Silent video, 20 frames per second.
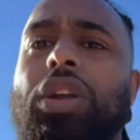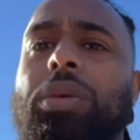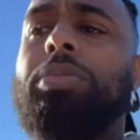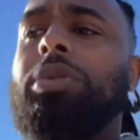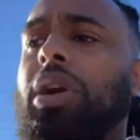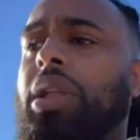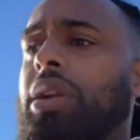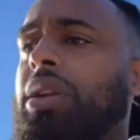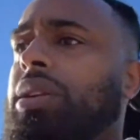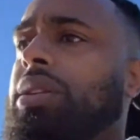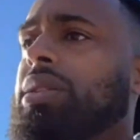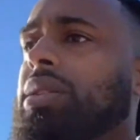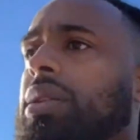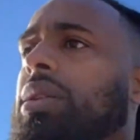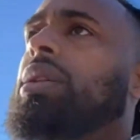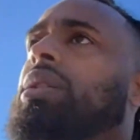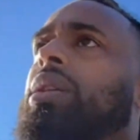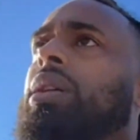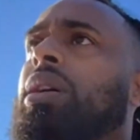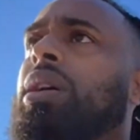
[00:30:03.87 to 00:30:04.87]
you brothers
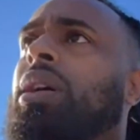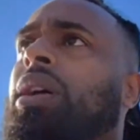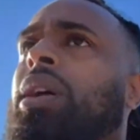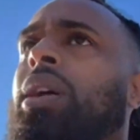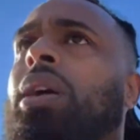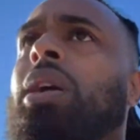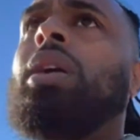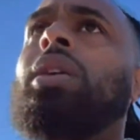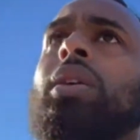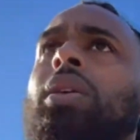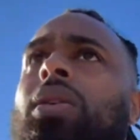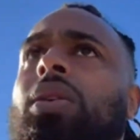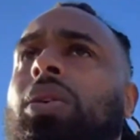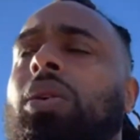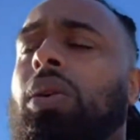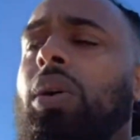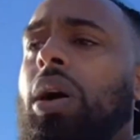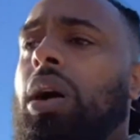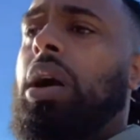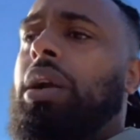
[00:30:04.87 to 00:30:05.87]

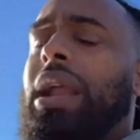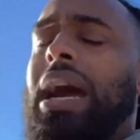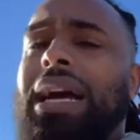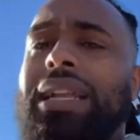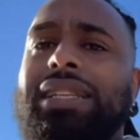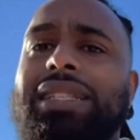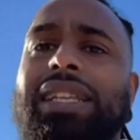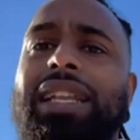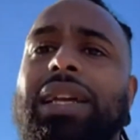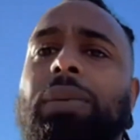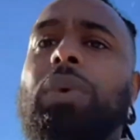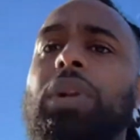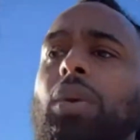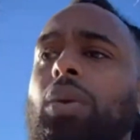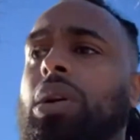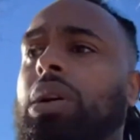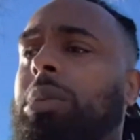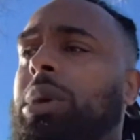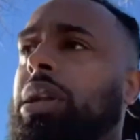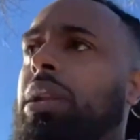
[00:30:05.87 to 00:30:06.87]
who are not dealing with a
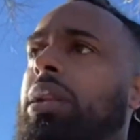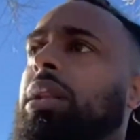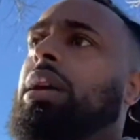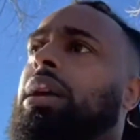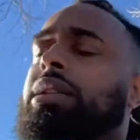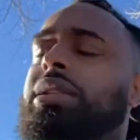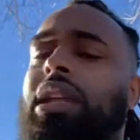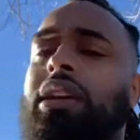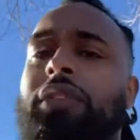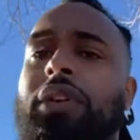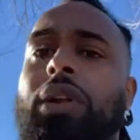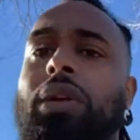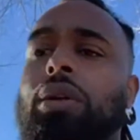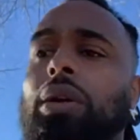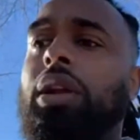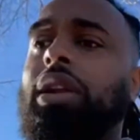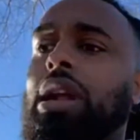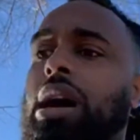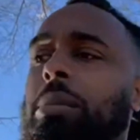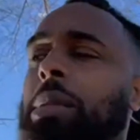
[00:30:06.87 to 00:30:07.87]
woman, let's say if you don't,
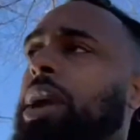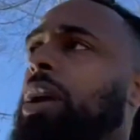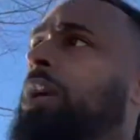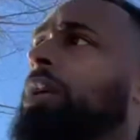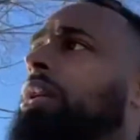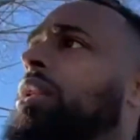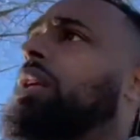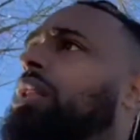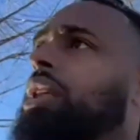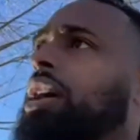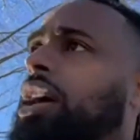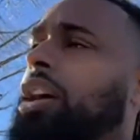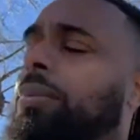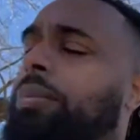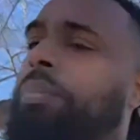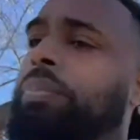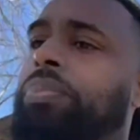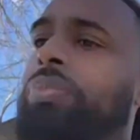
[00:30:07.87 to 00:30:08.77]
you're not married or anything like that,